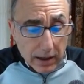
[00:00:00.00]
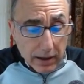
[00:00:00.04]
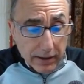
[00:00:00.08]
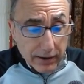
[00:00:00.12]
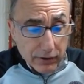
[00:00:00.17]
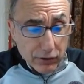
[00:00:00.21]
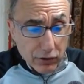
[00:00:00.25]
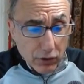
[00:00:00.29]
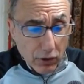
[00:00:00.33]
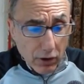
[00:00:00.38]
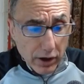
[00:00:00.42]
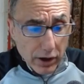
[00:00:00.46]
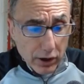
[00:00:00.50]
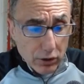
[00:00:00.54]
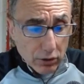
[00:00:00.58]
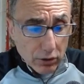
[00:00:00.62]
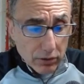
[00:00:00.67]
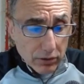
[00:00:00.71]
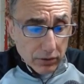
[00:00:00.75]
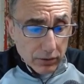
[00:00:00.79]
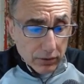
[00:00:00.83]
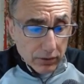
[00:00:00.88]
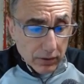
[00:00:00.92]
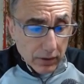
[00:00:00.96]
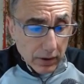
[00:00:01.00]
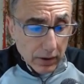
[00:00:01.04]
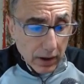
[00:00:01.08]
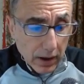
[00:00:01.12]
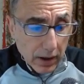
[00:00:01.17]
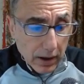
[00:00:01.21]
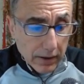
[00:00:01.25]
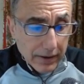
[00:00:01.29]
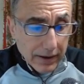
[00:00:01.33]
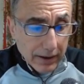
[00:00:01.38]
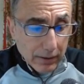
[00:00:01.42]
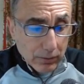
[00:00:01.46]
this article
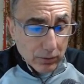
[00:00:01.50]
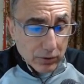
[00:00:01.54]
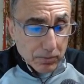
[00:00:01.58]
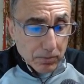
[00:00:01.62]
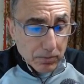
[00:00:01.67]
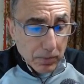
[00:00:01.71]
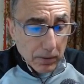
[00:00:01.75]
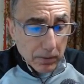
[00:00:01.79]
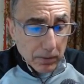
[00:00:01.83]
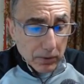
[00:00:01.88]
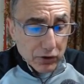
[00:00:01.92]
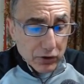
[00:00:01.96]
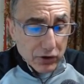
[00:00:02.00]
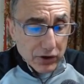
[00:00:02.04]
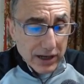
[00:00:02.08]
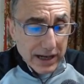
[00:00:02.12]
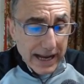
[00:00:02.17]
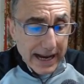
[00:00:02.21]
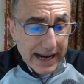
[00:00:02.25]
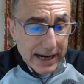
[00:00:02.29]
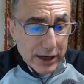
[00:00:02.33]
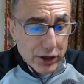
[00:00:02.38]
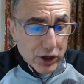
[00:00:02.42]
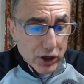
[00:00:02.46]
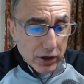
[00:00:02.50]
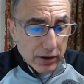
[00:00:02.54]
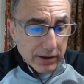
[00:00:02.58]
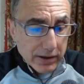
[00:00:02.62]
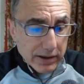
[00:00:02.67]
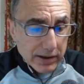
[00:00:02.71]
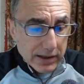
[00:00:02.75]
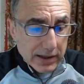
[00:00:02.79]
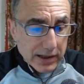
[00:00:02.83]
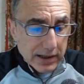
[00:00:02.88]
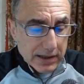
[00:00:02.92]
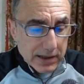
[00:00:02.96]
that was published in Nature
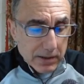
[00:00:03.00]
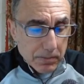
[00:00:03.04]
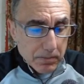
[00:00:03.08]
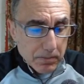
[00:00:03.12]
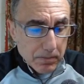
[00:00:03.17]
in